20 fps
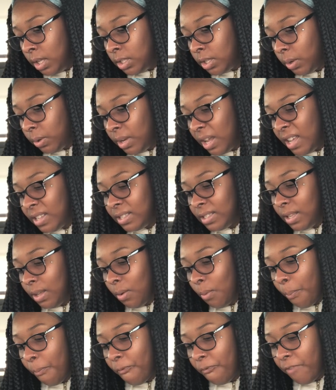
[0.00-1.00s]
So does
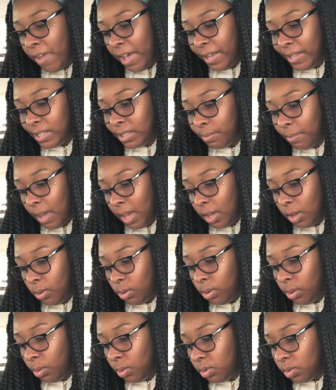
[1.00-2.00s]
the vest make
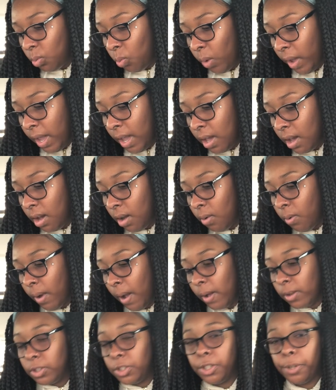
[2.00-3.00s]
you lose weight
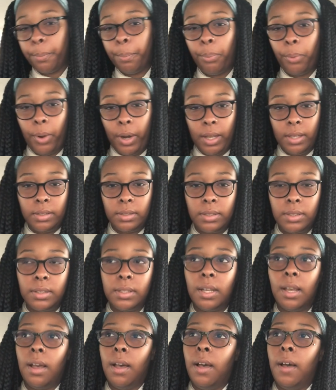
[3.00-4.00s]
around your
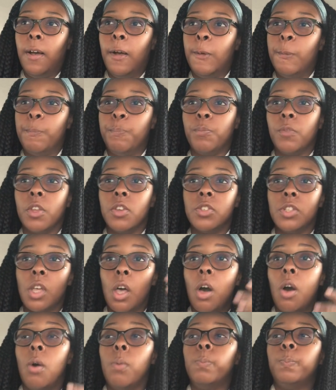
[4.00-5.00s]
breast?
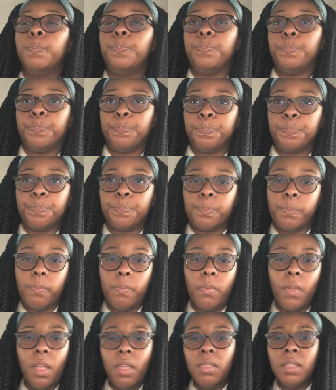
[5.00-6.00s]
So
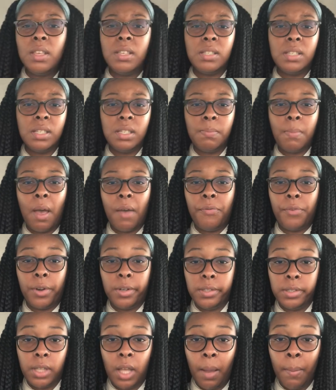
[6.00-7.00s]
this is my
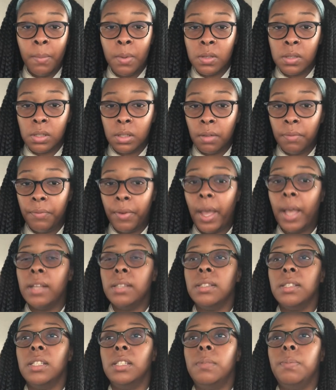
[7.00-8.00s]
first time using the
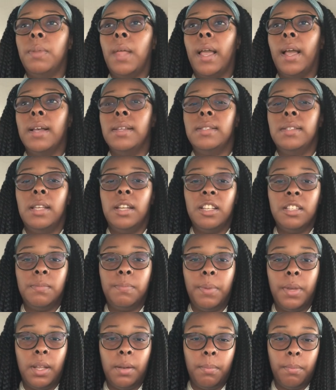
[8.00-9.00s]
vest. It's, like I said, it's
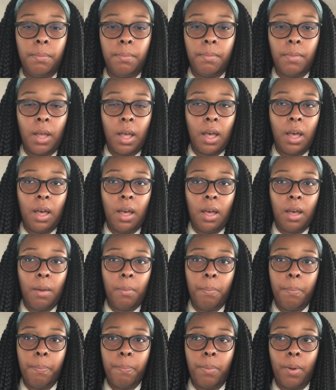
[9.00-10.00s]
been
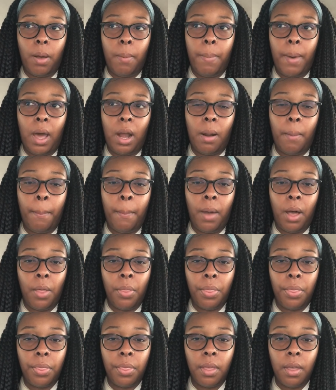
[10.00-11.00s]
about a
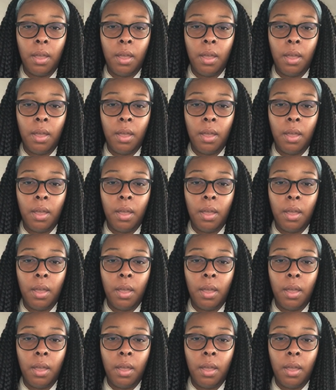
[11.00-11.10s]
month